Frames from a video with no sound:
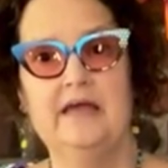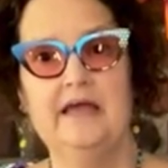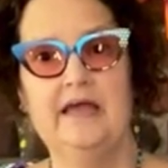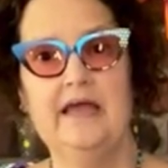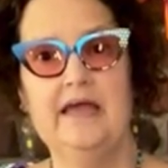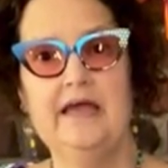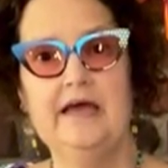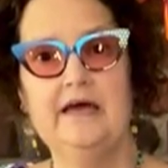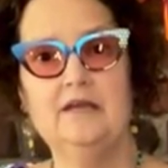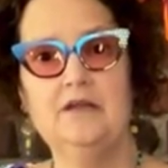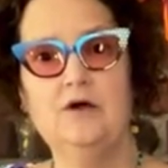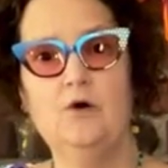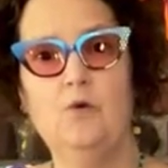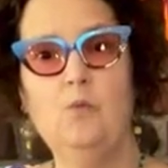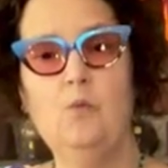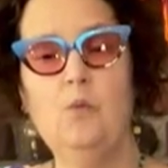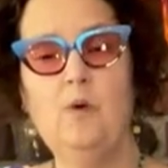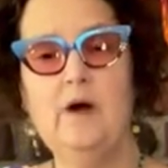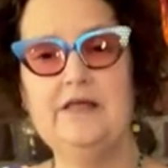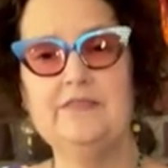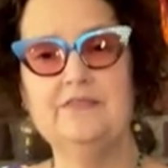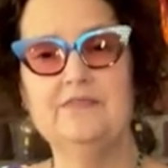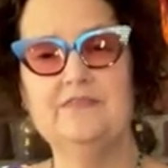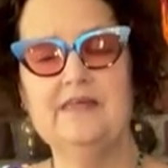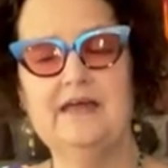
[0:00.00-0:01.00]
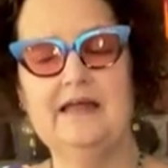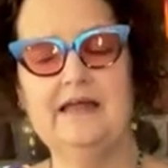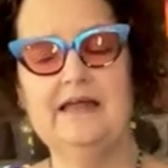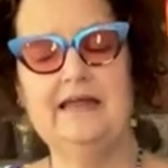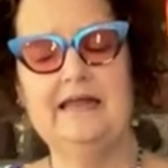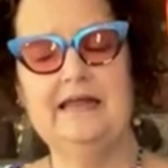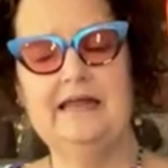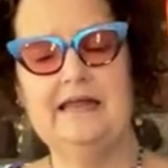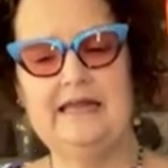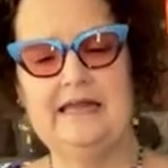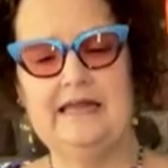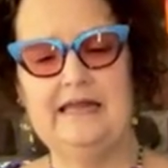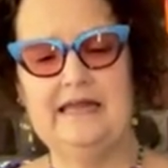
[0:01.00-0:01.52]
And what
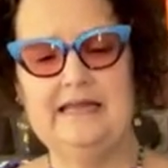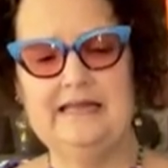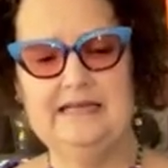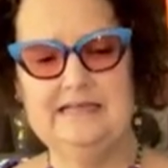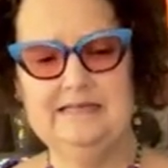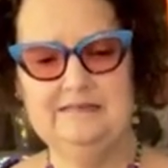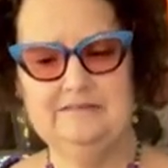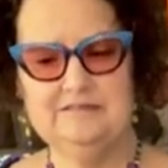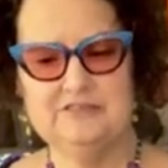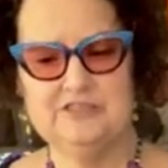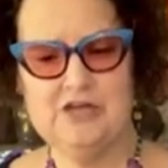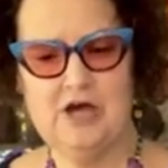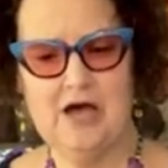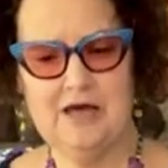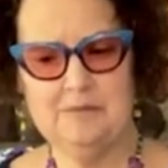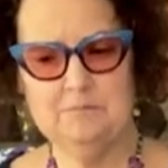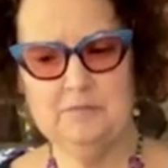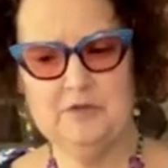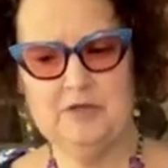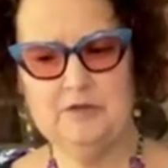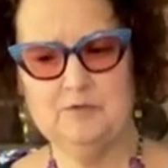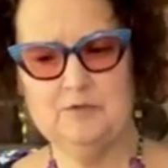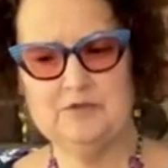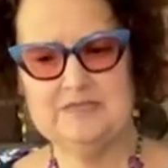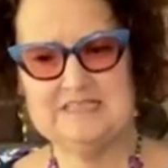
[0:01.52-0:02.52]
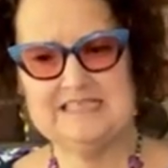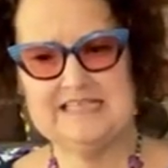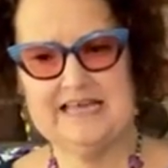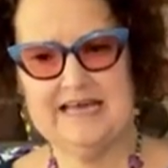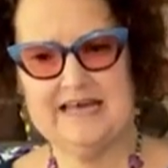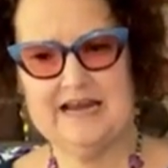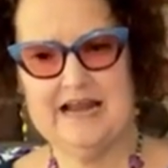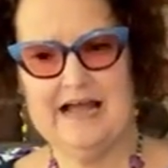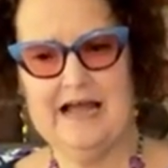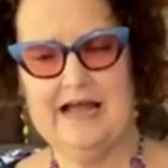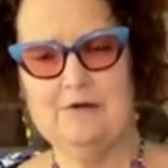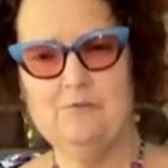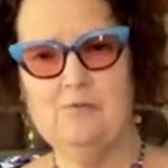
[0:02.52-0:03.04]
they taught me was
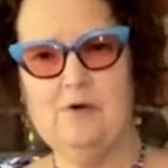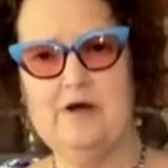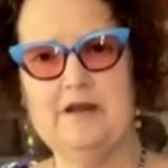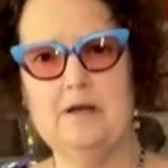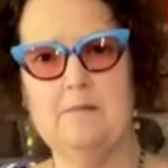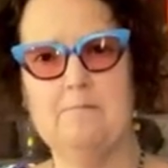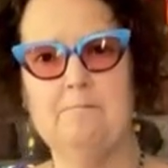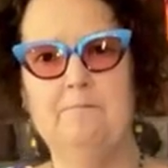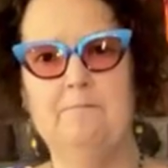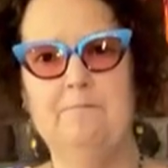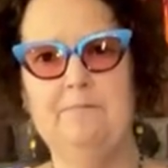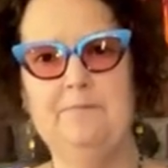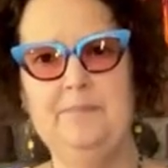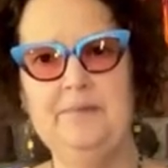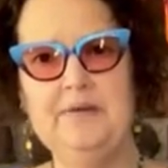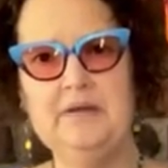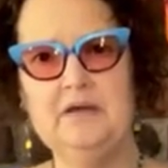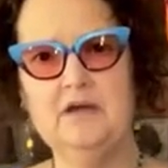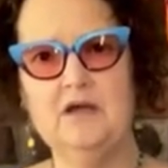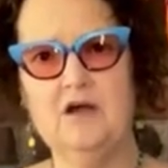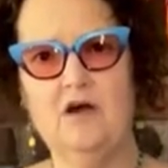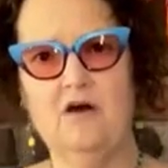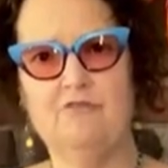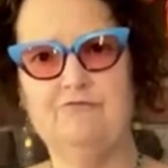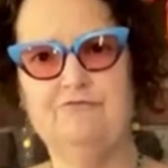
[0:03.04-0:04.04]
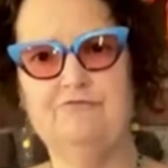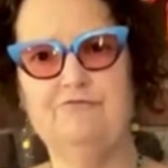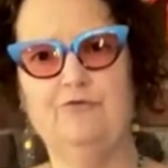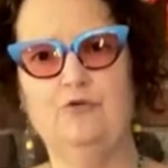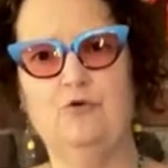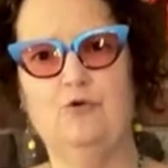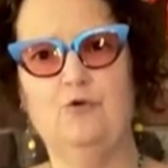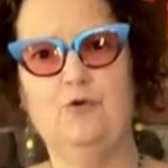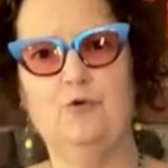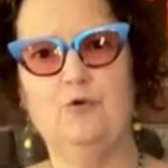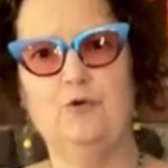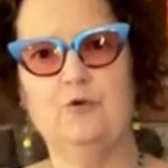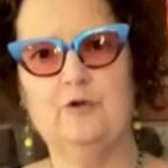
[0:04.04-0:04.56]
that I want a big,
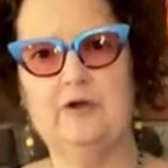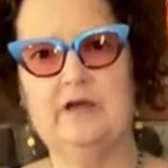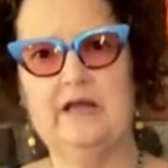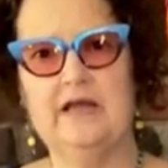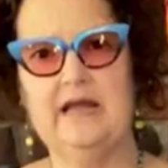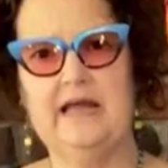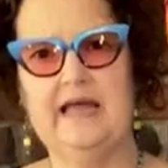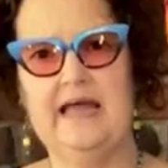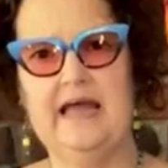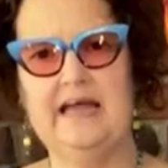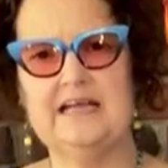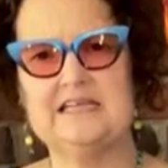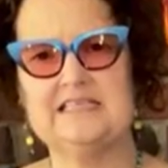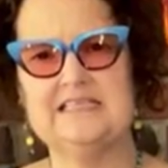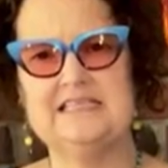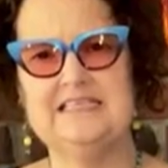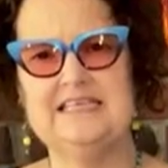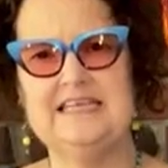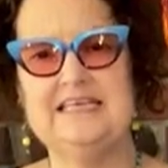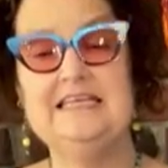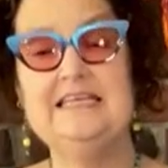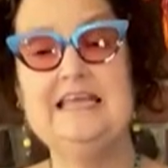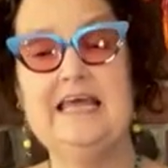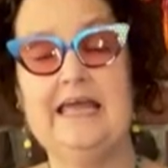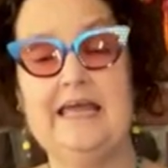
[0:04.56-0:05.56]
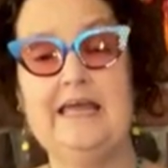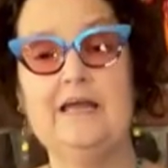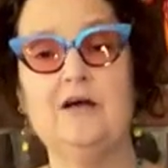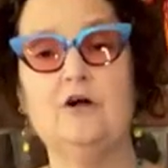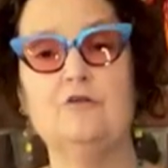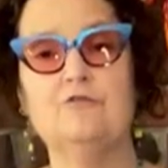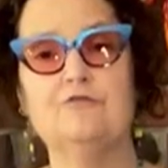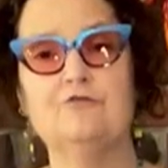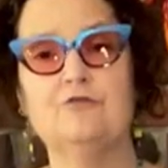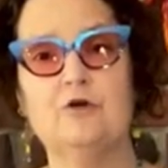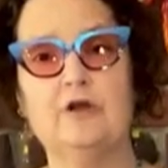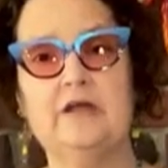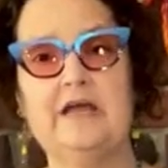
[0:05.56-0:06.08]
full
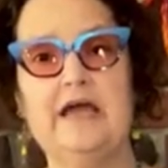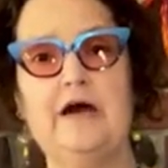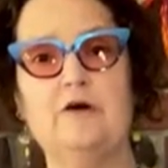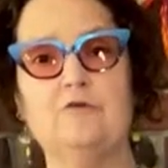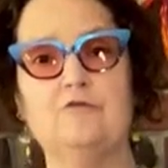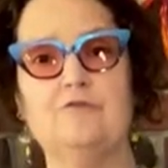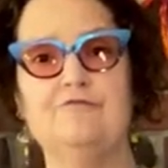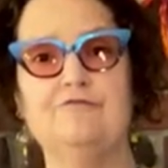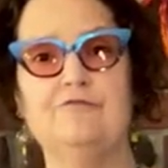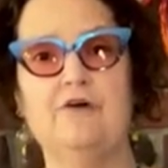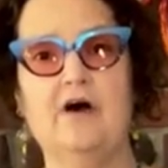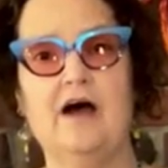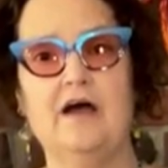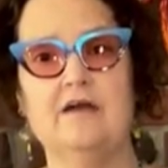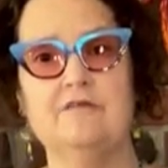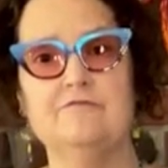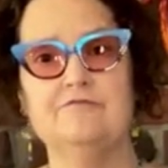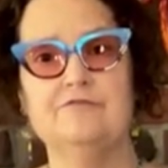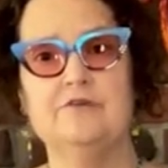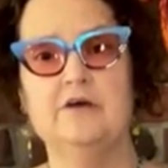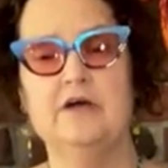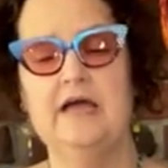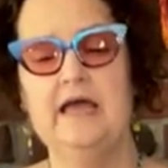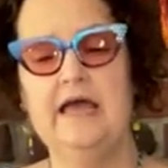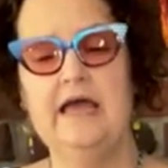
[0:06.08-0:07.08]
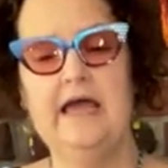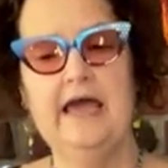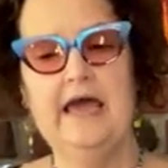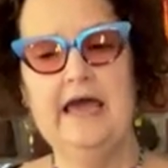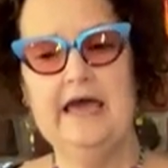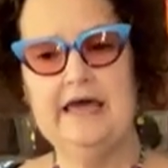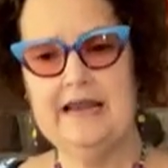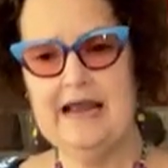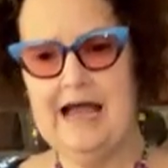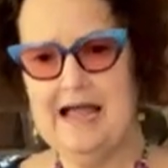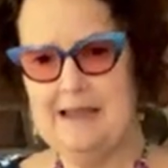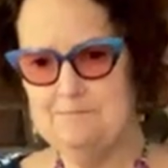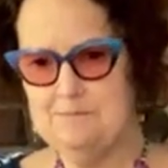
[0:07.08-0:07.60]
inhale for a count of 5.
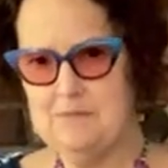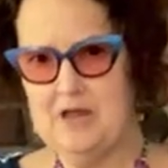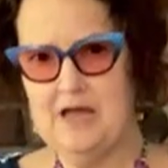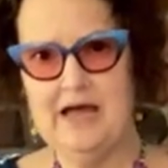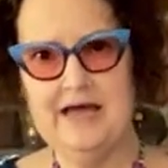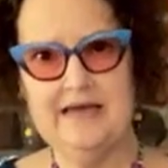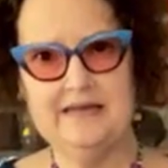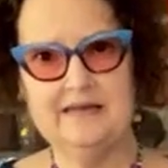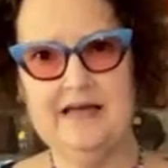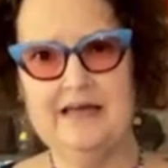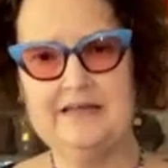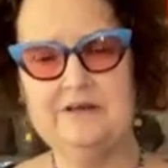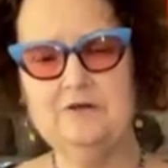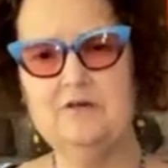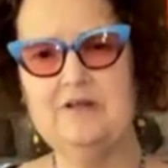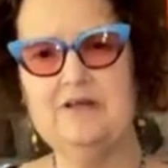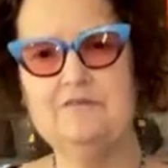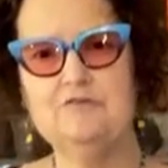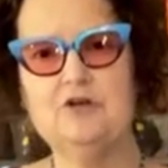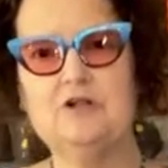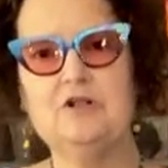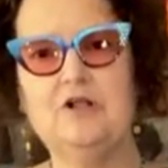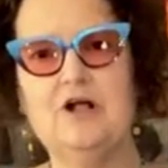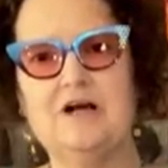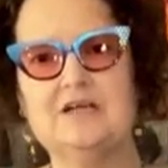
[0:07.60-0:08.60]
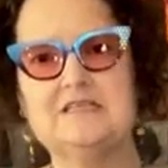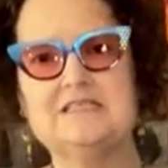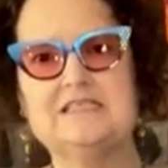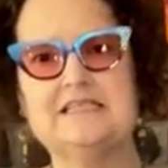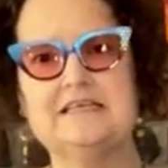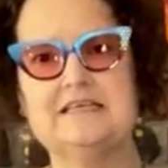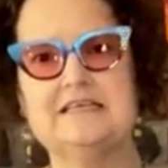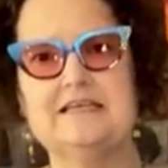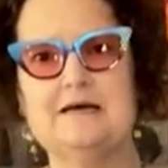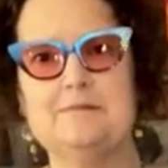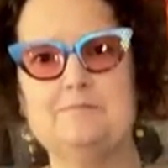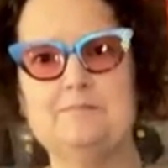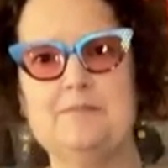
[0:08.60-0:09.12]
And I don't have a clock
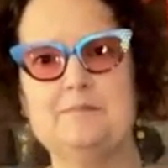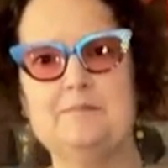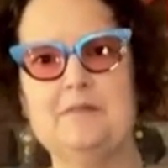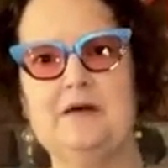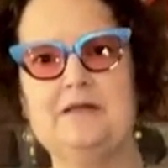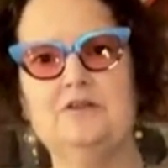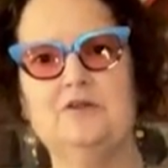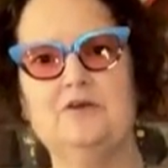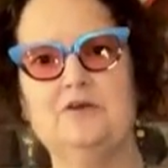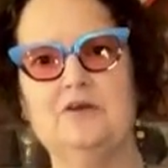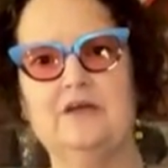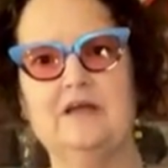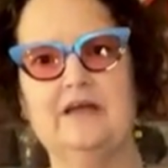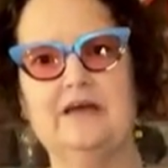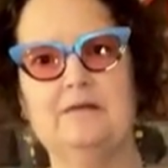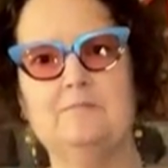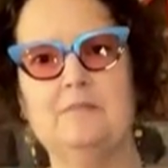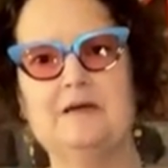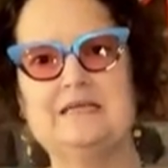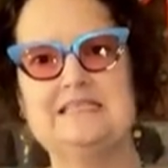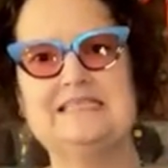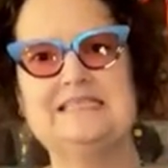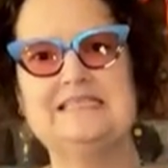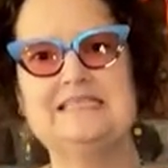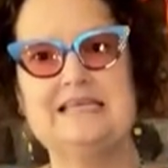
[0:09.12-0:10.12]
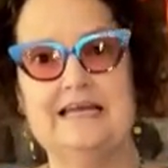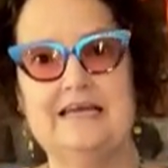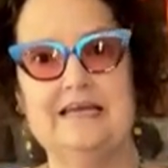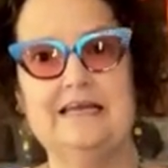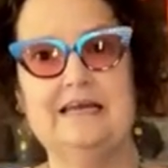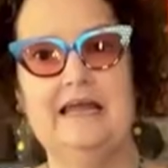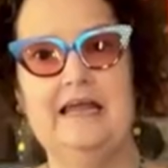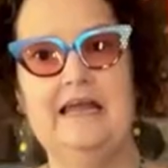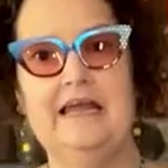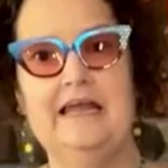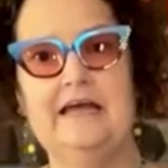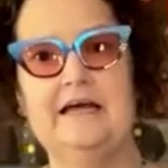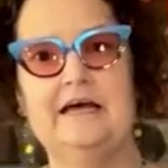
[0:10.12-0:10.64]
set up. I'm not looking at my second
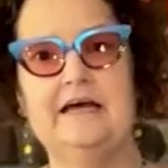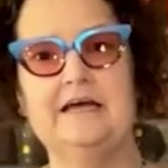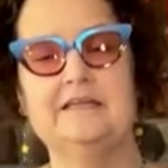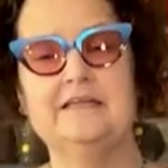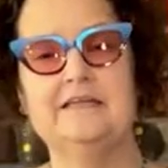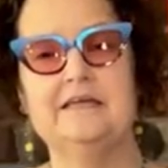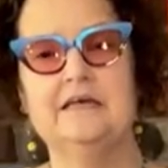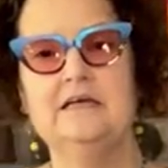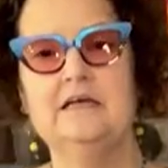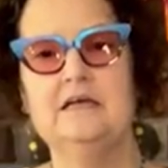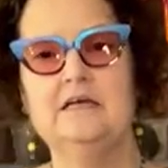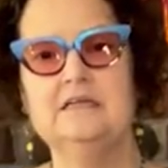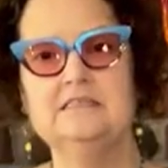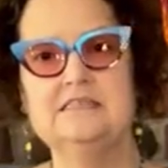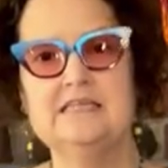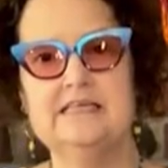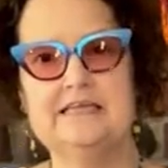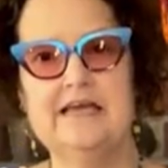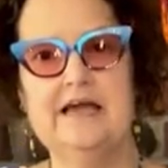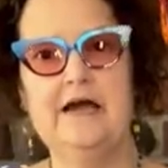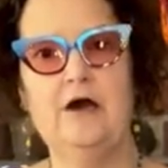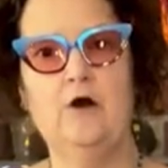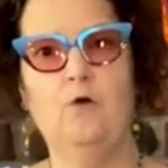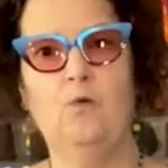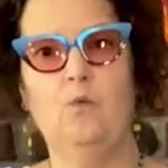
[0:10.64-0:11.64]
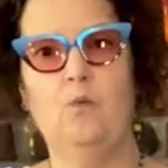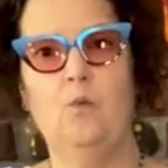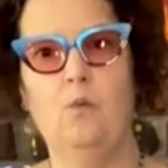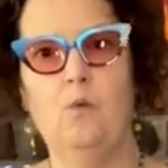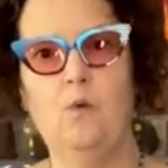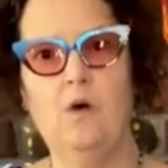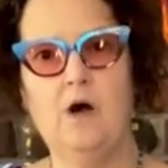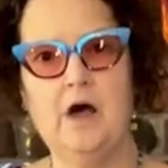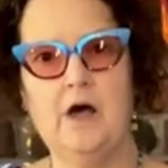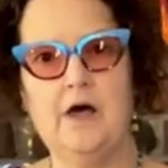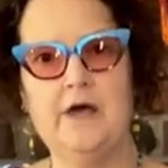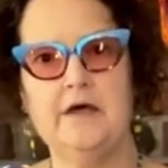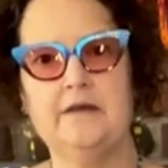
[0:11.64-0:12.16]
hand to count
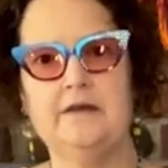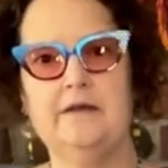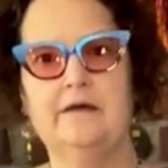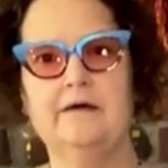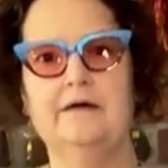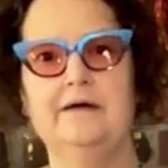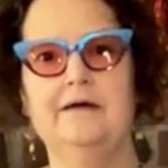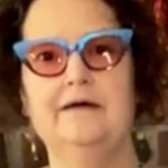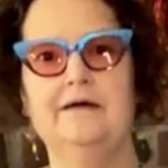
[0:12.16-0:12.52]
1,